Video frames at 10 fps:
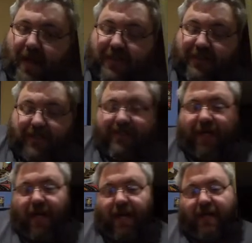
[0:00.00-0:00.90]
Actually, we
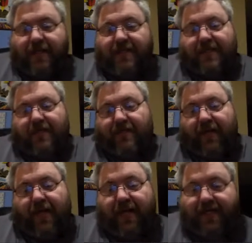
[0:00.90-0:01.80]
got a nice little
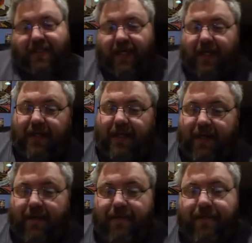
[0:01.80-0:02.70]
green cascade
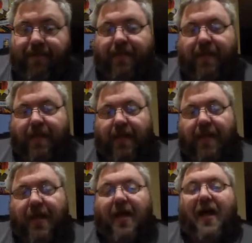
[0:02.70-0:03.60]
there.
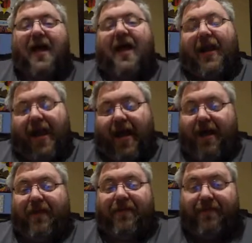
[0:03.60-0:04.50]

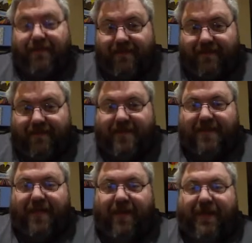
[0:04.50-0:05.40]
Now,
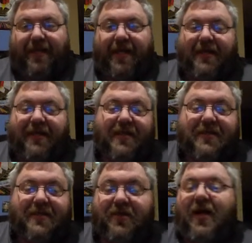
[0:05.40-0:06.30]
typically, these are
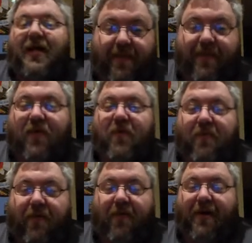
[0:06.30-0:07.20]
not typical
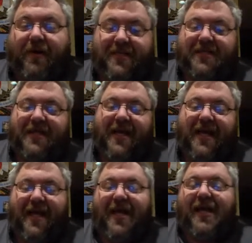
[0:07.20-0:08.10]
boards.
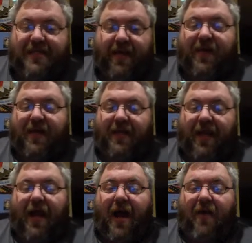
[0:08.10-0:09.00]
Typically, I
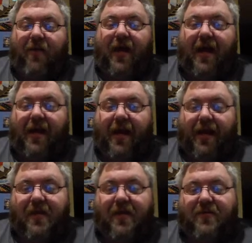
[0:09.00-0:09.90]
would go ahead
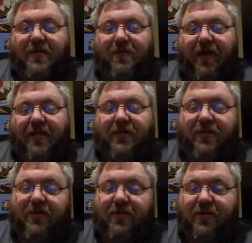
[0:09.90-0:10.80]
and use my
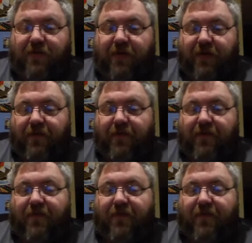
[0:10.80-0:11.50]
choose move